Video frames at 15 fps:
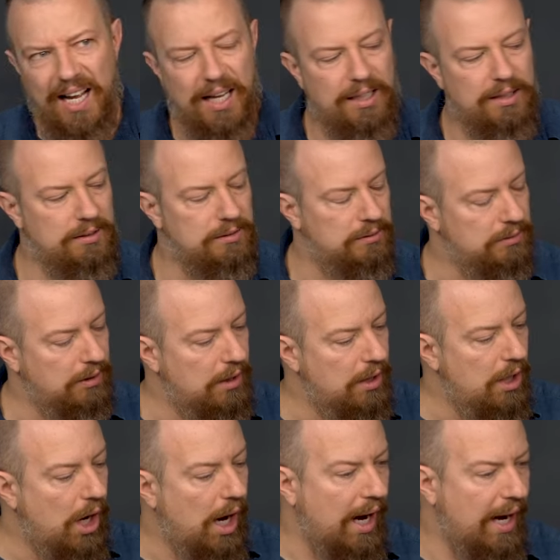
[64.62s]
uh,
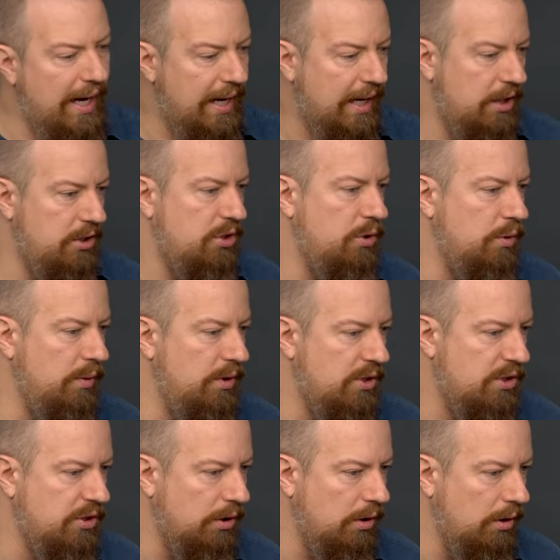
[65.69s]
I had to
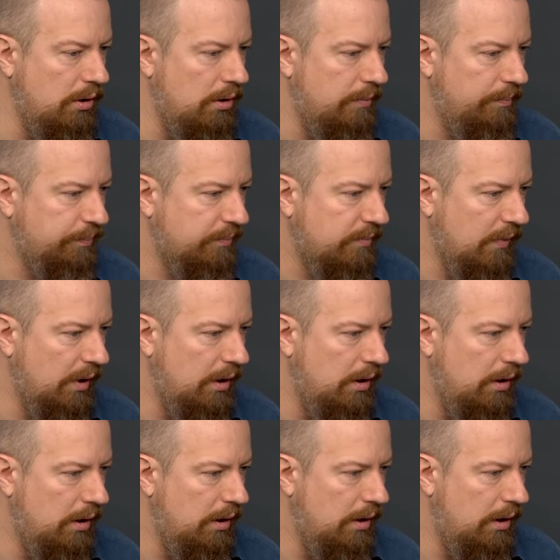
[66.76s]
install,
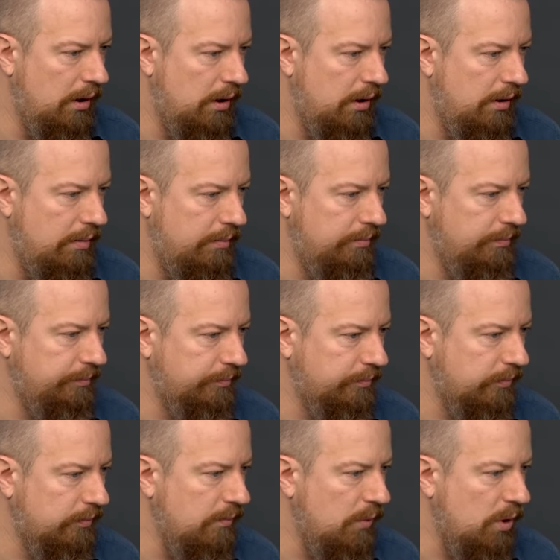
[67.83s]
um,
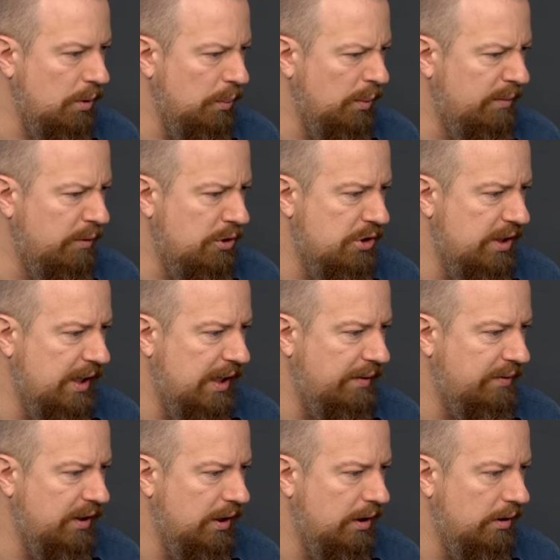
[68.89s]
what version did I
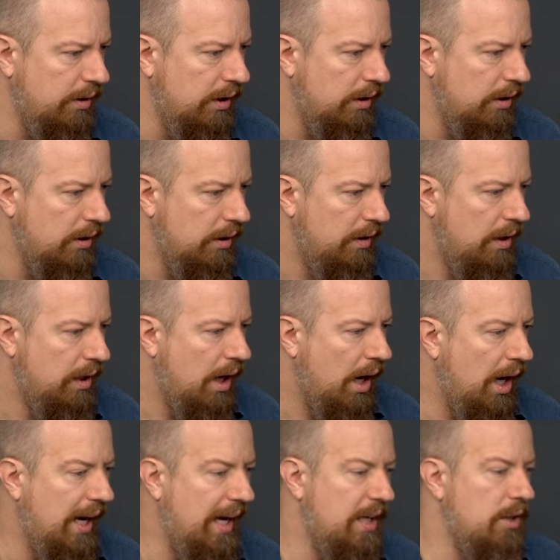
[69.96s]
have to get on here?
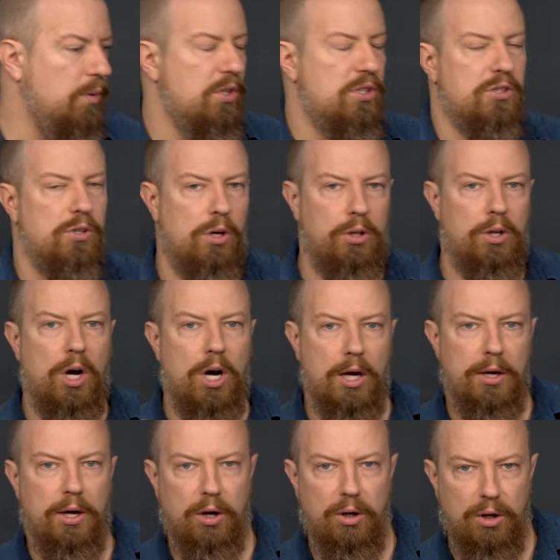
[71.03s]
I had to install
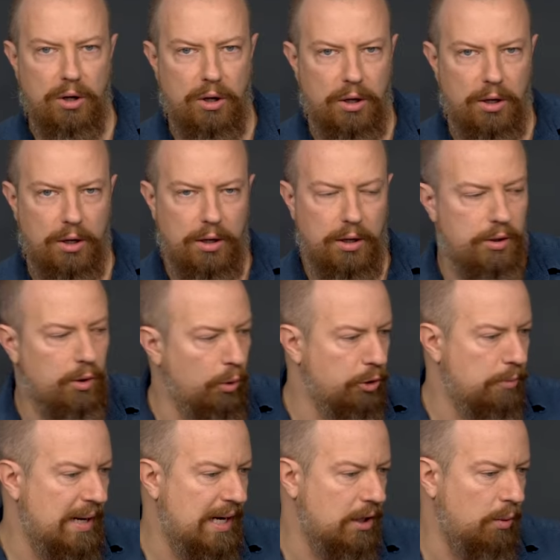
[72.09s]
on an older
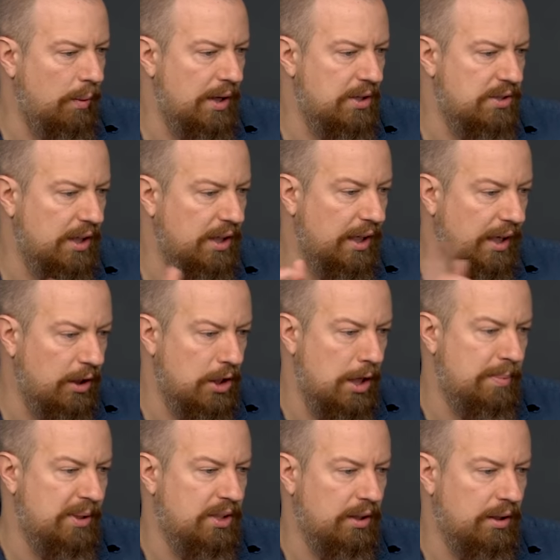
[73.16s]
Mac O S. I got El
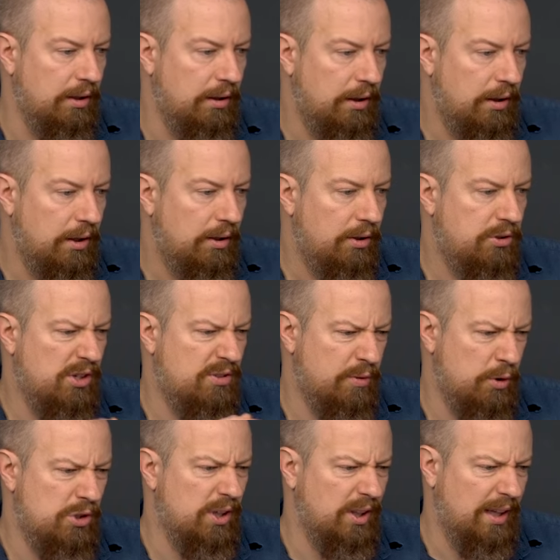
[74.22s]
Capitan, says
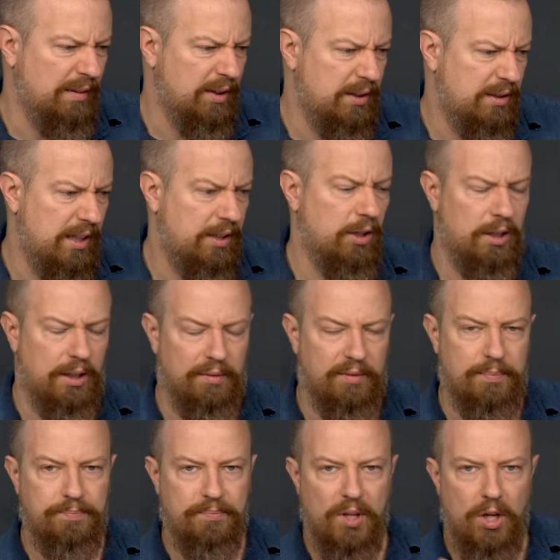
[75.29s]
version eleven, ten point
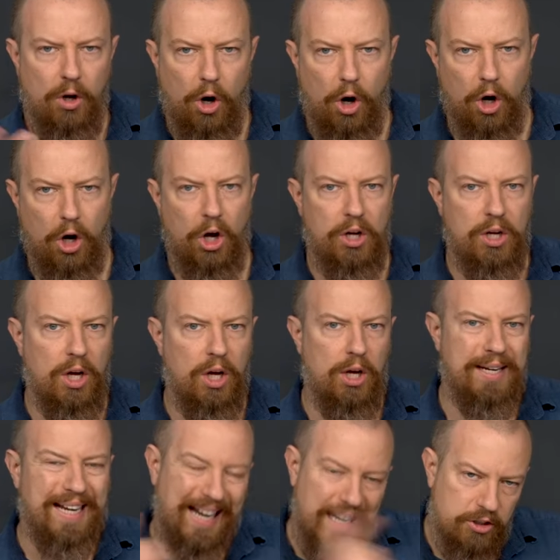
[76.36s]
eleven, on
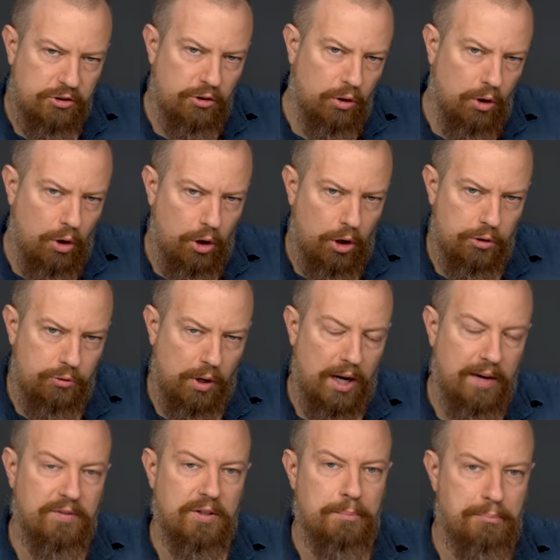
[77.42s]
an external hard
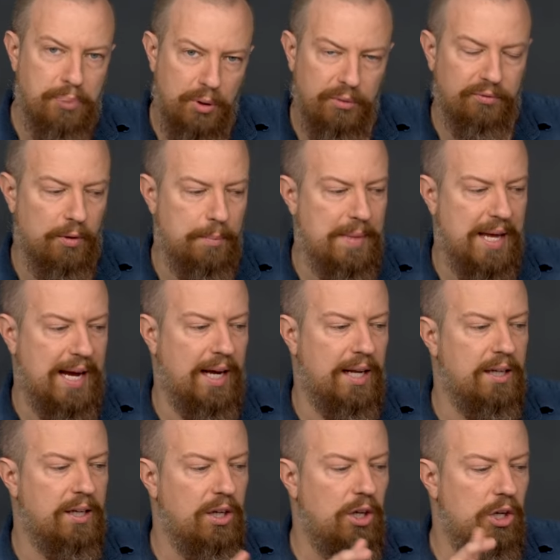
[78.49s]
drive to boot from that,
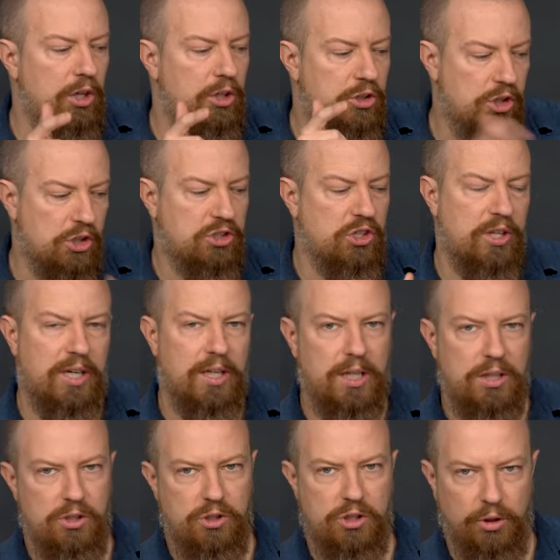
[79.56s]
just so that I
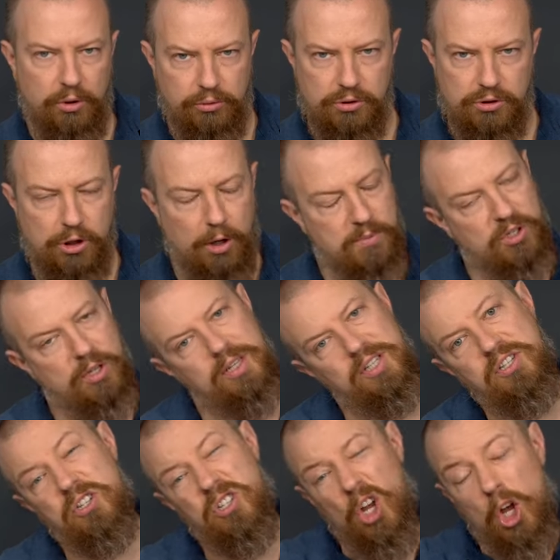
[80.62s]
can use the ultrascope. So
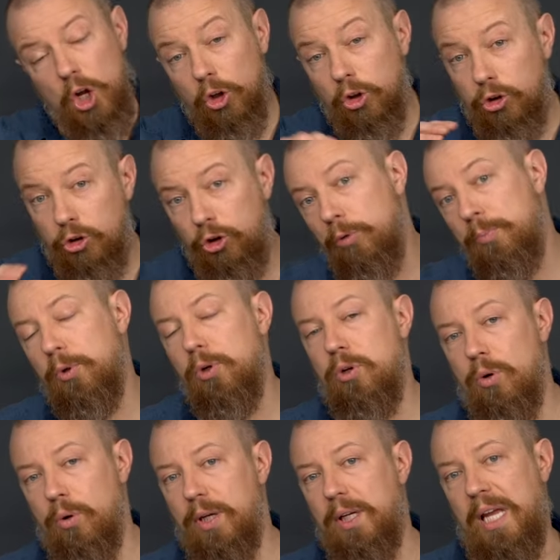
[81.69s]
this is super
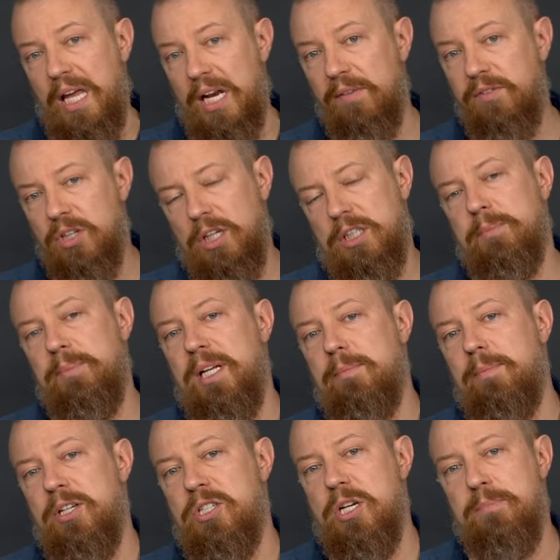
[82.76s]
annoying, and I've talked to
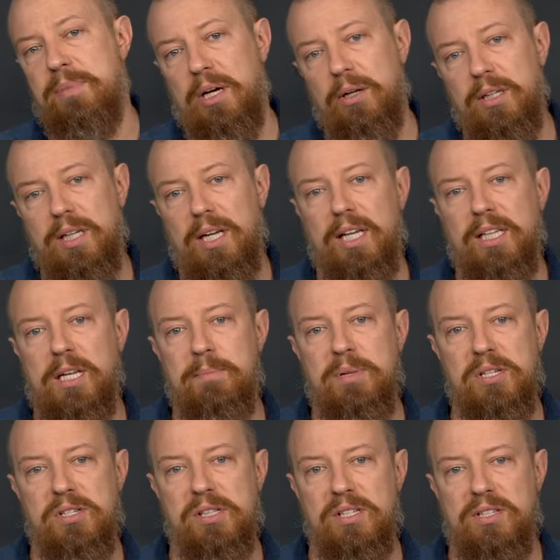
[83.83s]
Blackmagic about it, and they
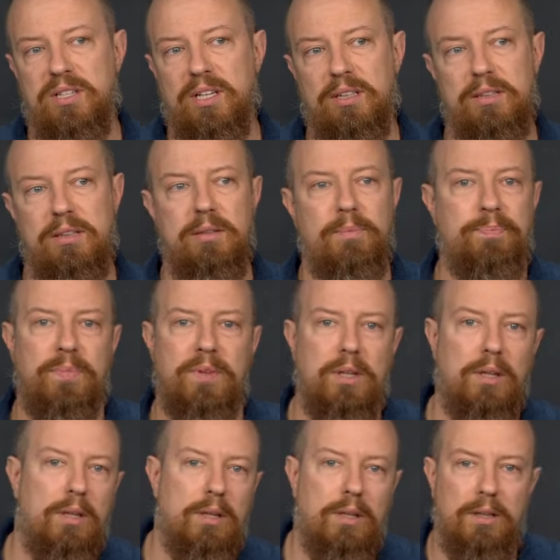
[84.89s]
basically said,
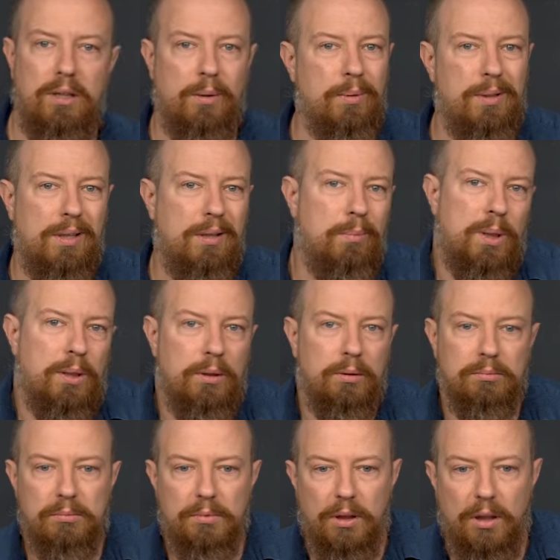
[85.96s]
we don't know.
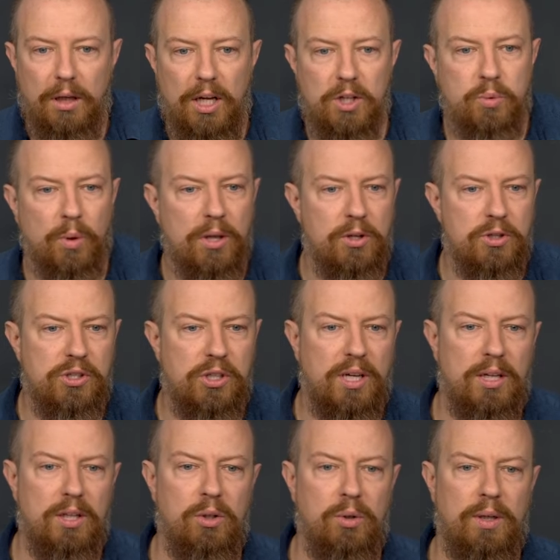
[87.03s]
It's one of those you're
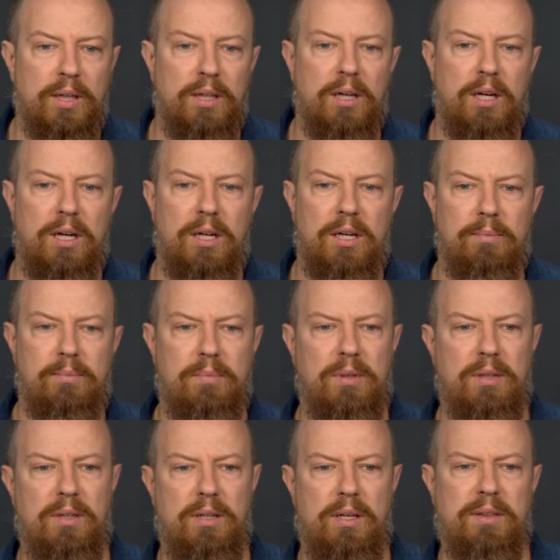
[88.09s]
kind of going, um,
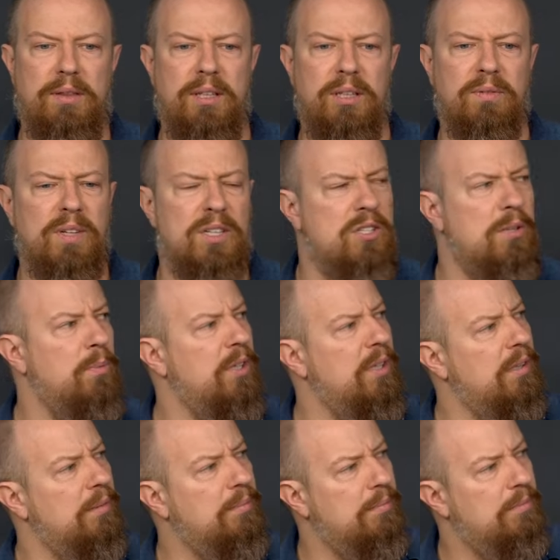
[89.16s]
I think you've got someone
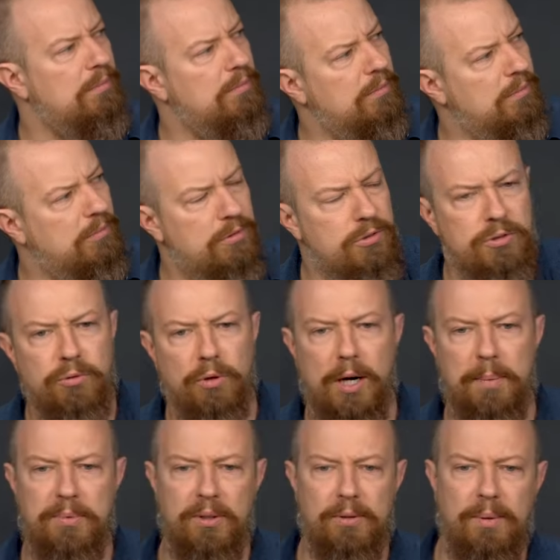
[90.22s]
to
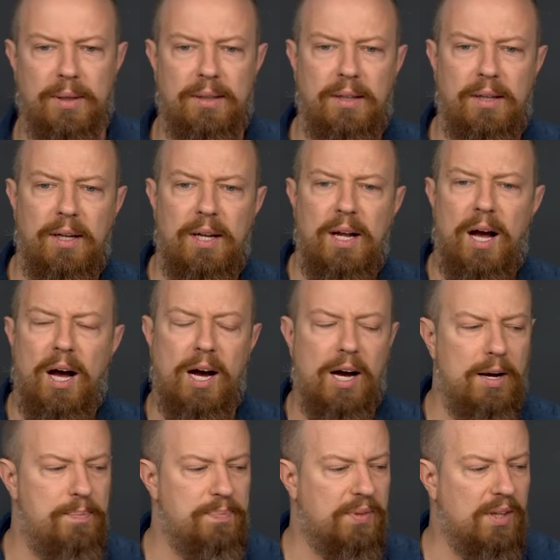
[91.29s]
drop their run.
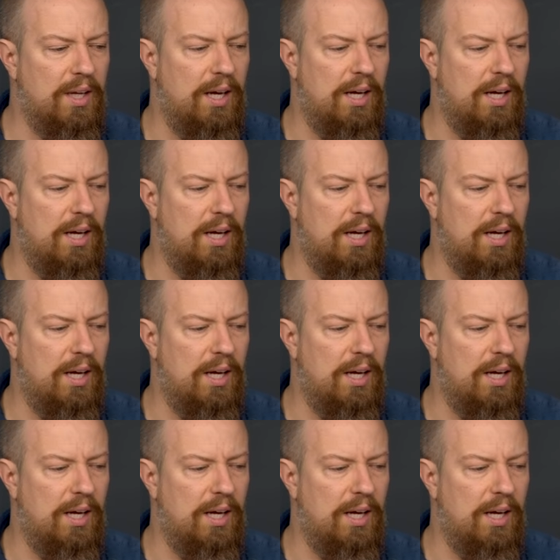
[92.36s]
Um,